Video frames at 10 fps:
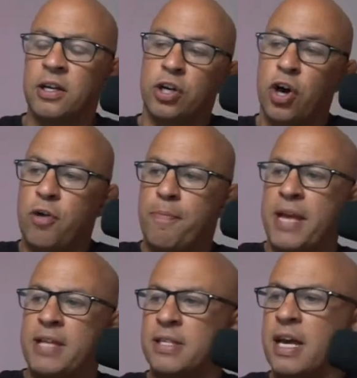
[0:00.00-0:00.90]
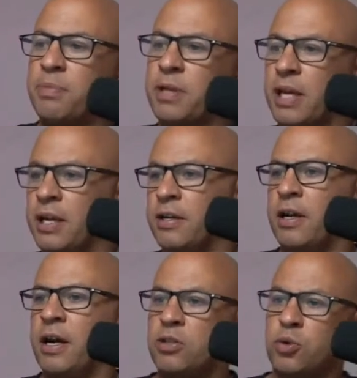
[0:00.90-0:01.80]
Go to Manscaped, get
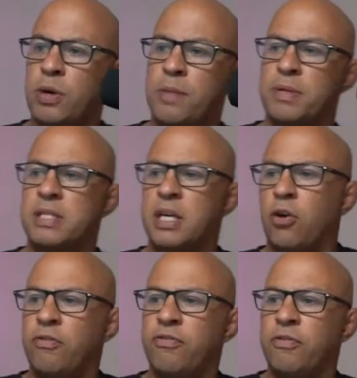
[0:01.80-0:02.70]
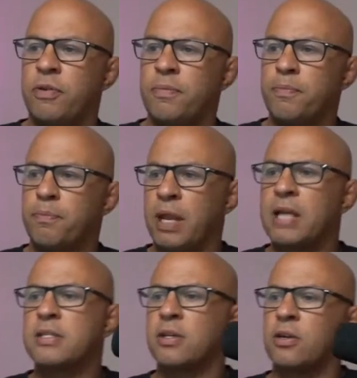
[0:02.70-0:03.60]
20% off
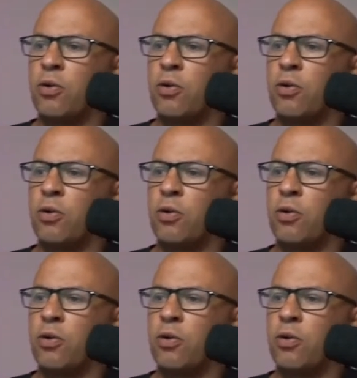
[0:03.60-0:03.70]
plus